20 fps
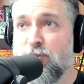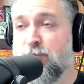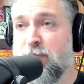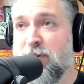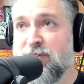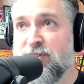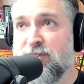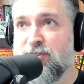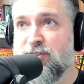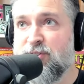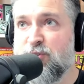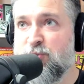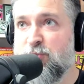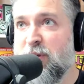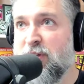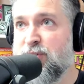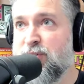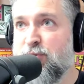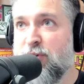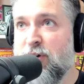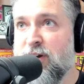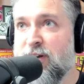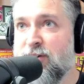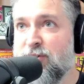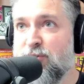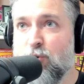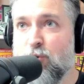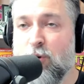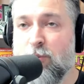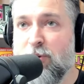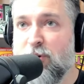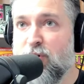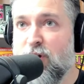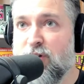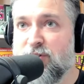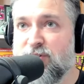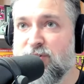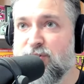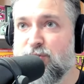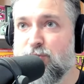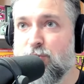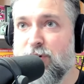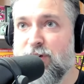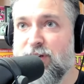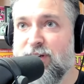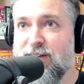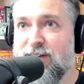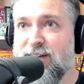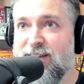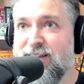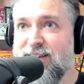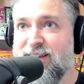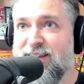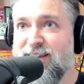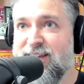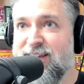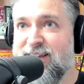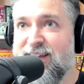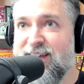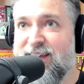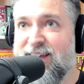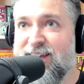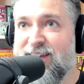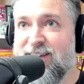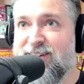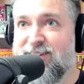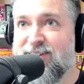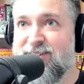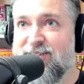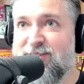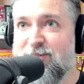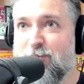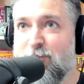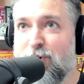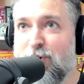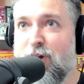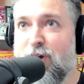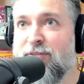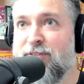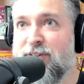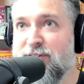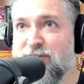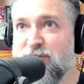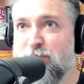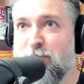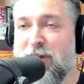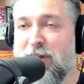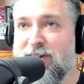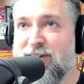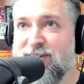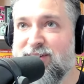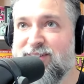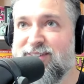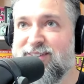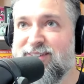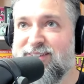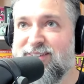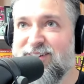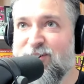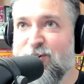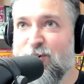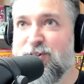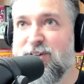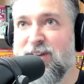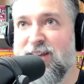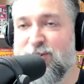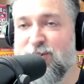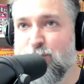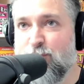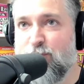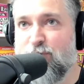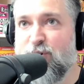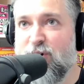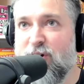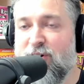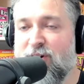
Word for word: sister's best friend and grew up across the street and would often spend her days over our